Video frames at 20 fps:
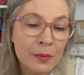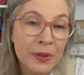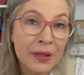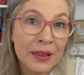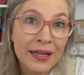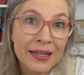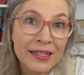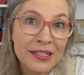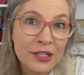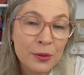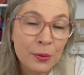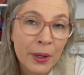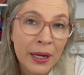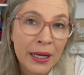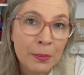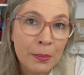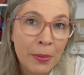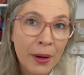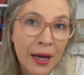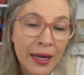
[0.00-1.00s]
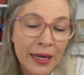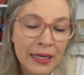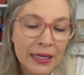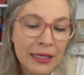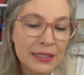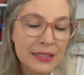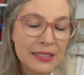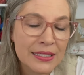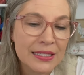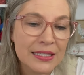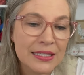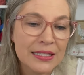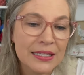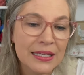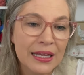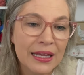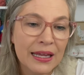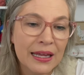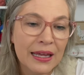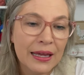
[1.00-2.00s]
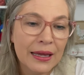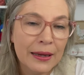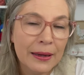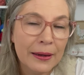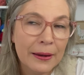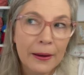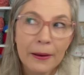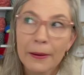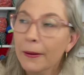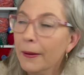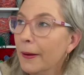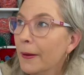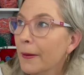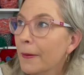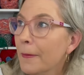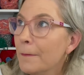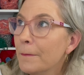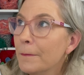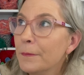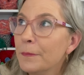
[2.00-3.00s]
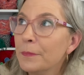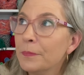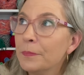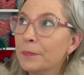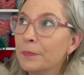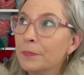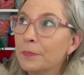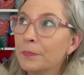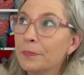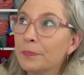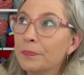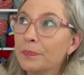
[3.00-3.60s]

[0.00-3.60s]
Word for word: we like to ride bikes, um,